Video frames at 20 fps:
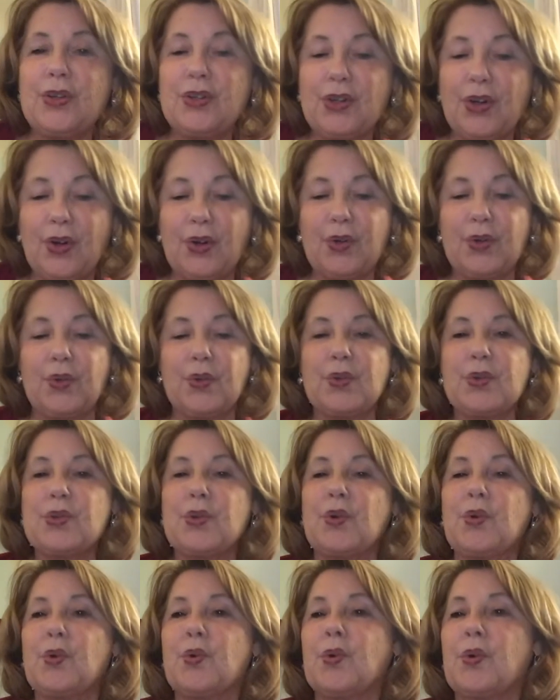turtles,
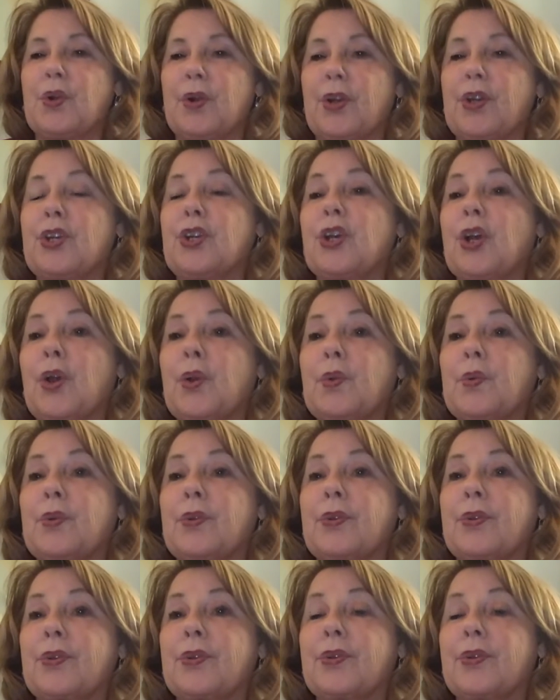or
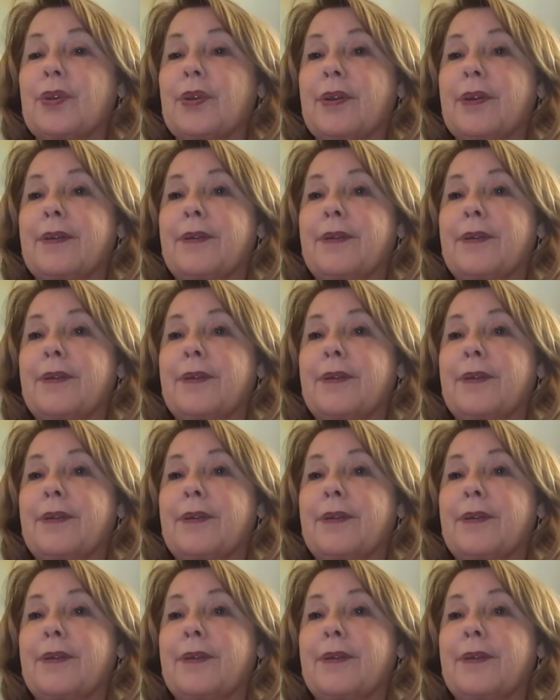goats.